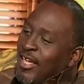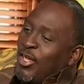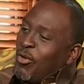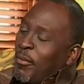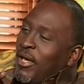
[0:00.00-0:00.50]

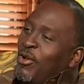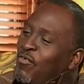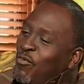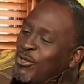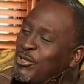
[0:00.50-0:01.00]
Thank you. I mean, I
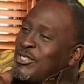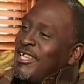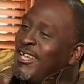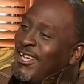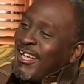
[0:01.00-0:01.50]
look forward to
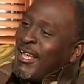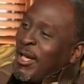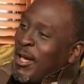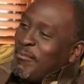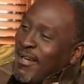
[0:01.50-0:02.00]
seeing a
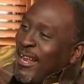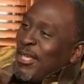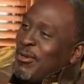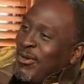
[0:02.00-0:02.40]
man like